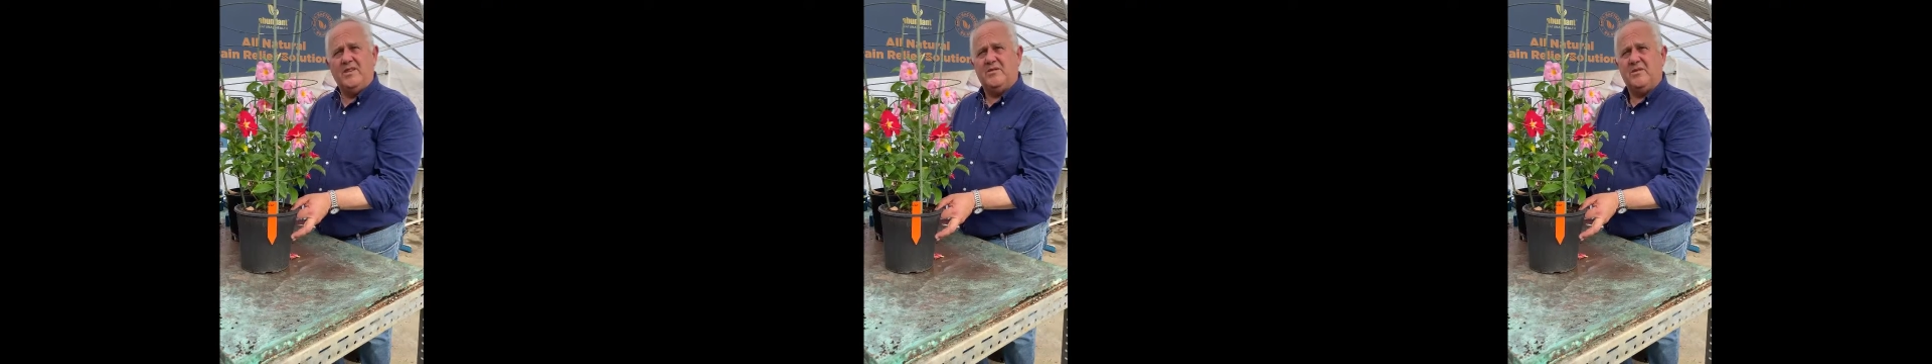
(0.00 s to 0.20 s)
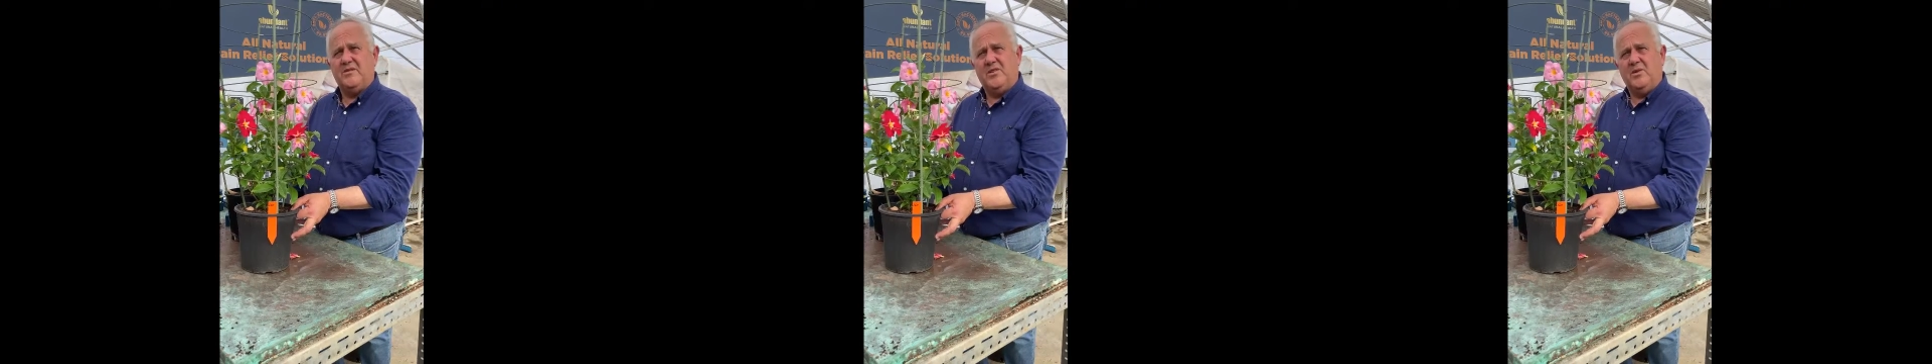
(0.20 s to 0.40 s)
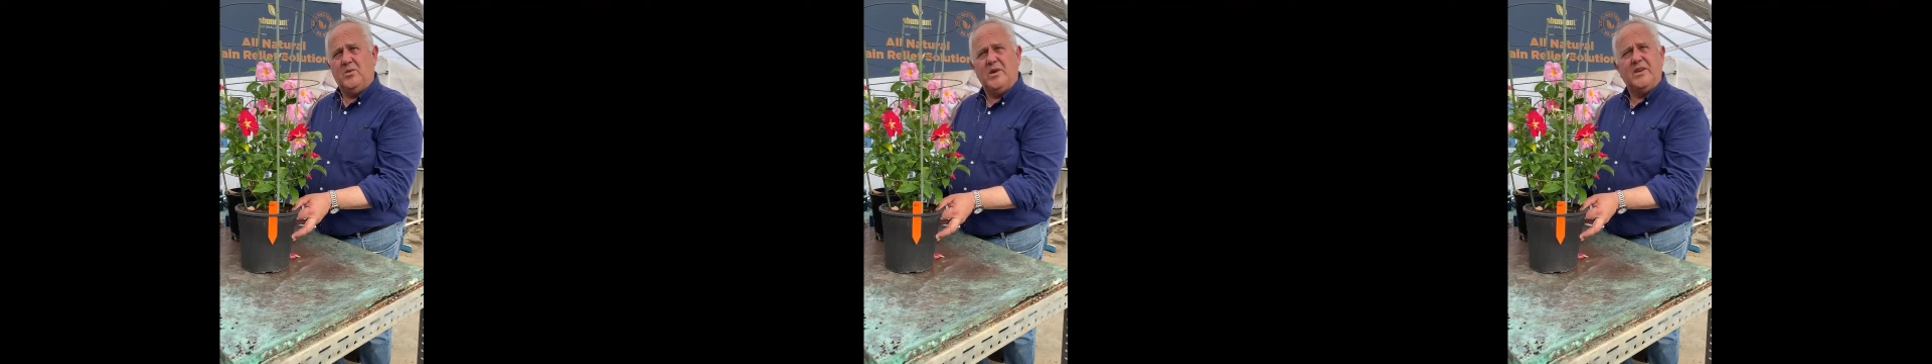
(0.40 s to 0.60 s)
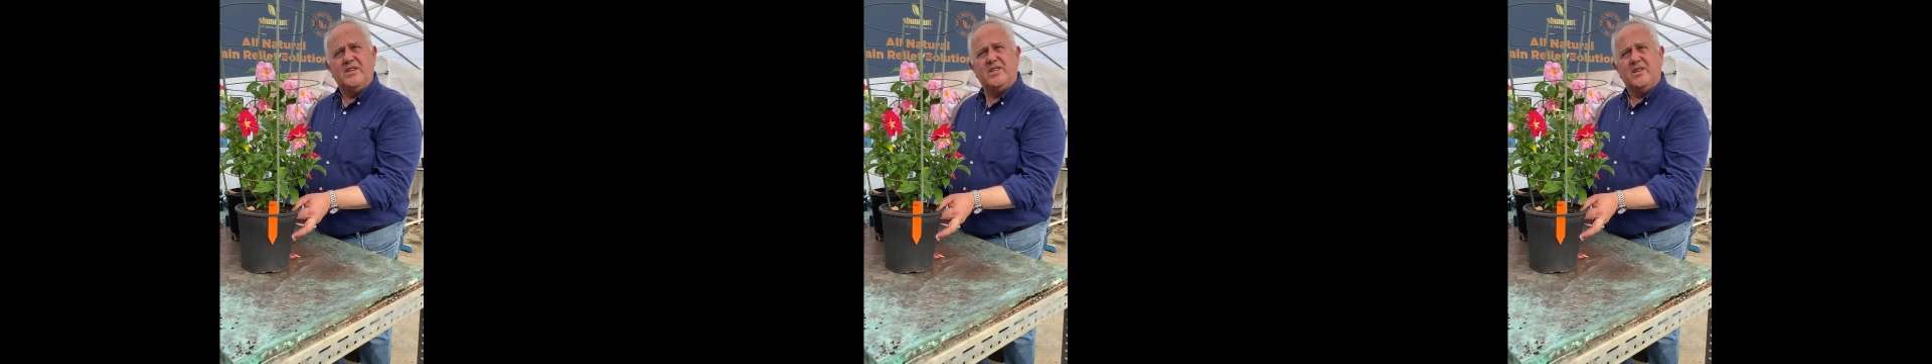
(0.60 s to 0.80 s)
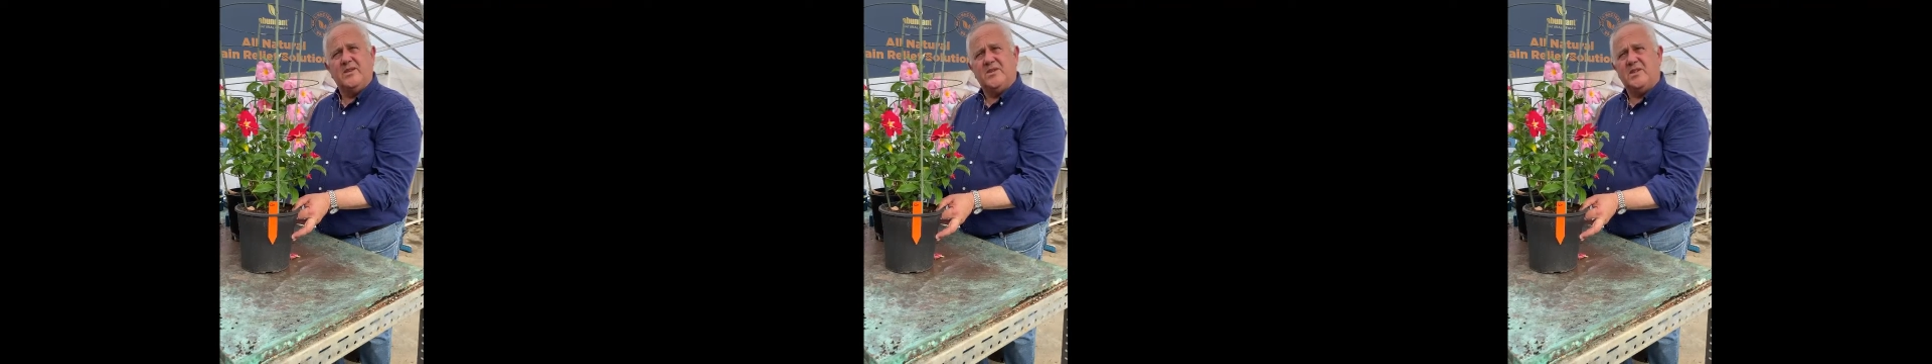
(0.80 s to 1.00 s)
for a few weeks,
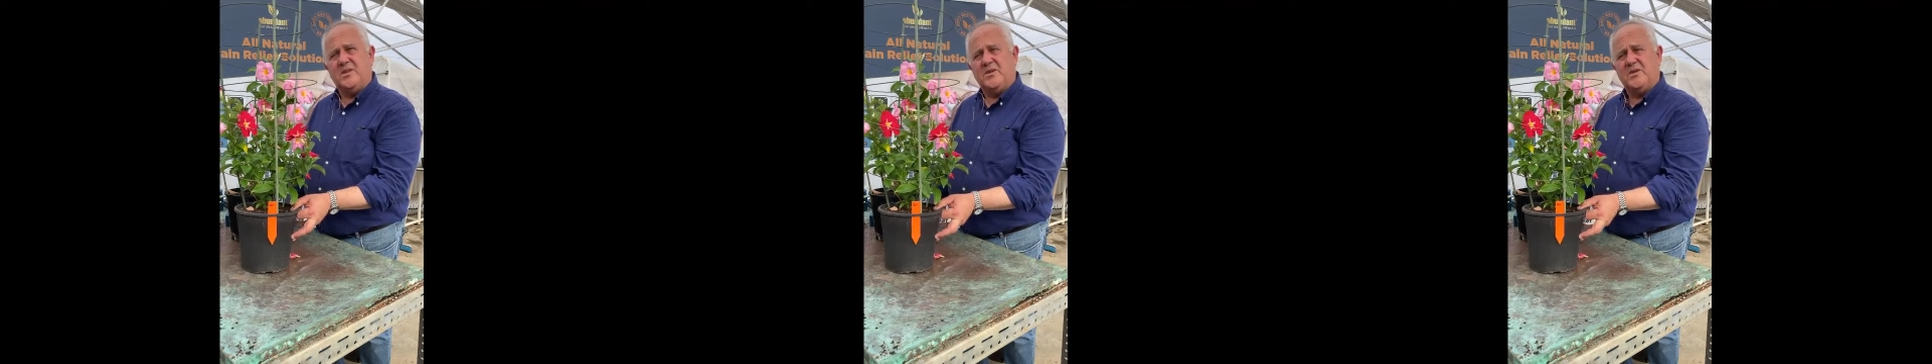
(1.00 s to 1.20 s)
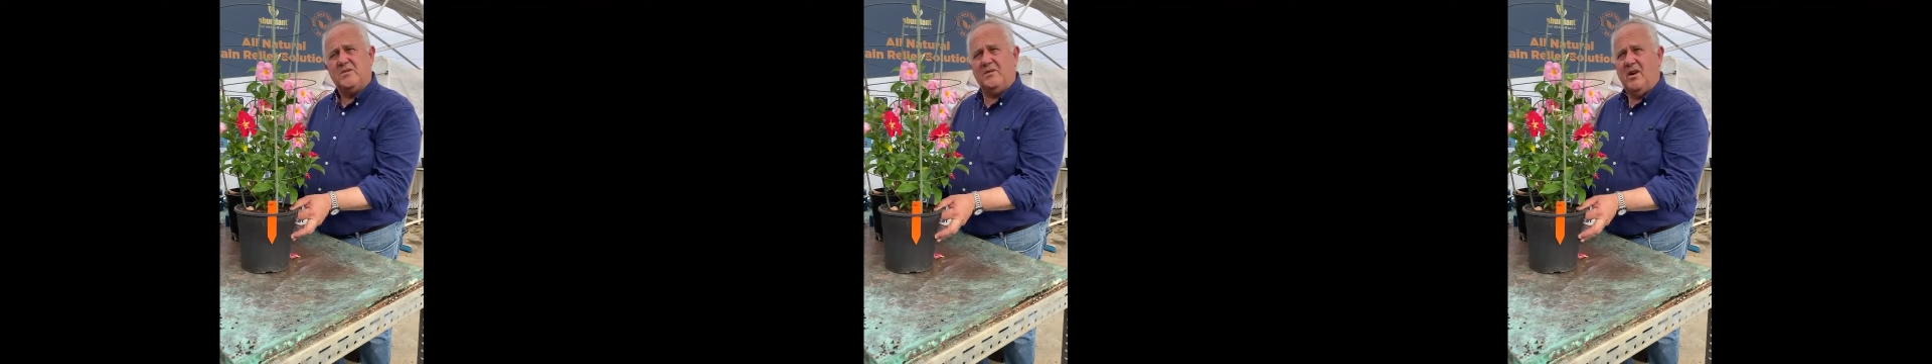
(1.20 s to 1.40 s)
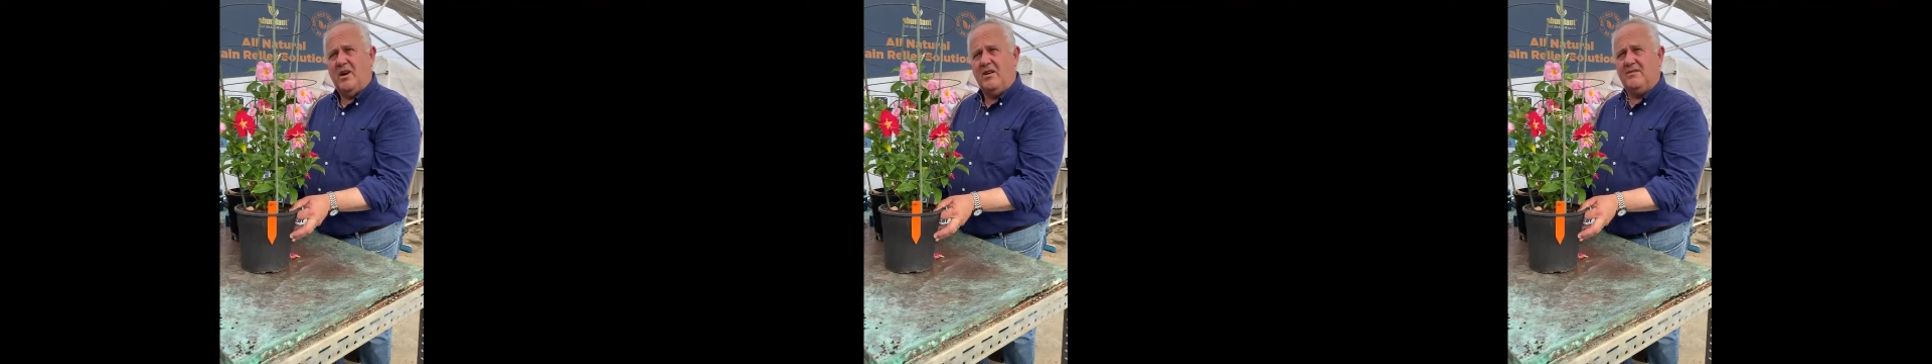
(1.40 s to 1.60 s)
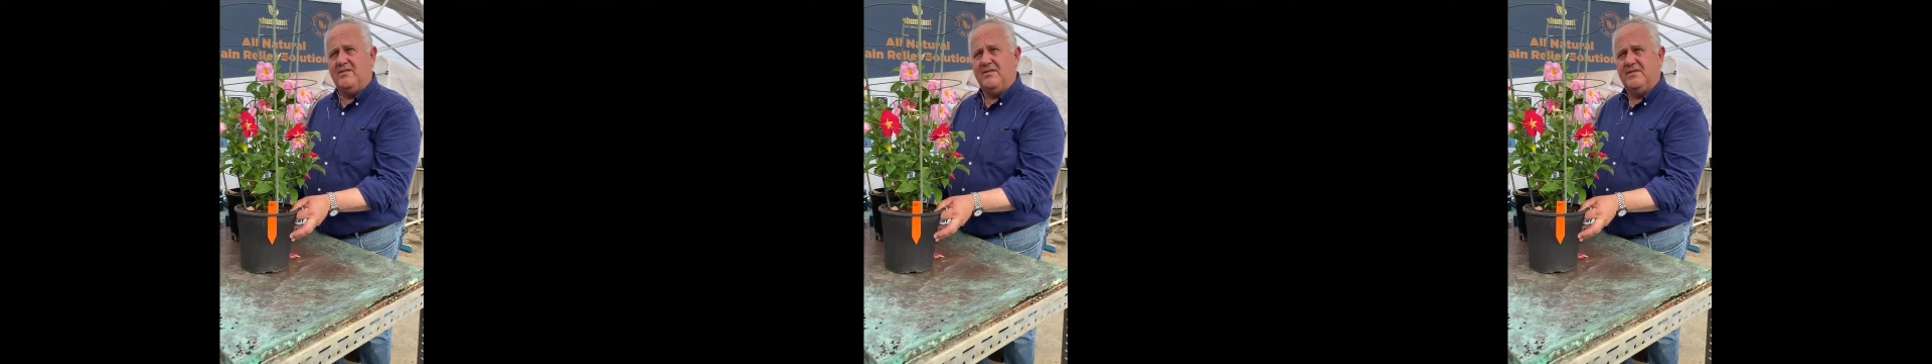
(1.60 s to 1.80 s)
they'll still survive